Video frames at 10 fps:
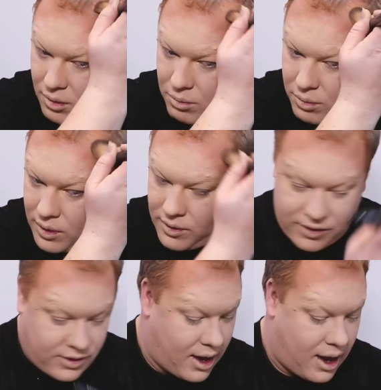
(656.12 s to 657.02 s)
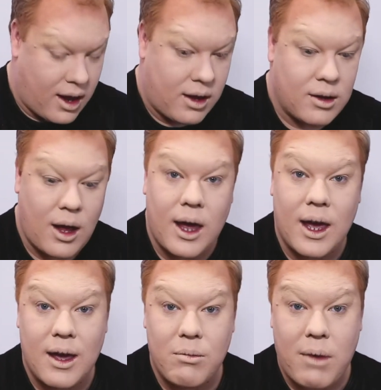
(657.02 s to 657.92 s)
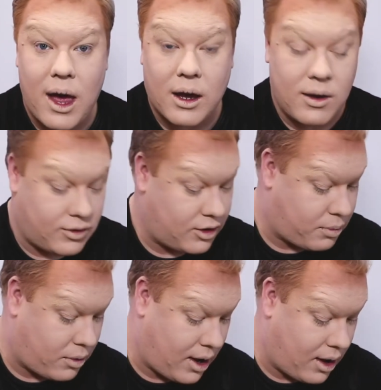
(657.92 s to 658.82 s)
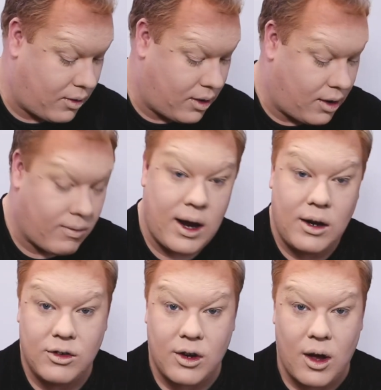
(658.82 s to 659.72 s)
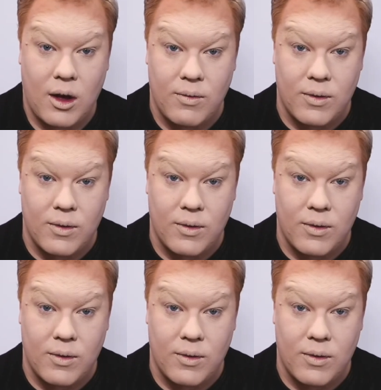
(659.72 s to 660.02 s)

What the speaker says: But I hear MAC have just brought out a range of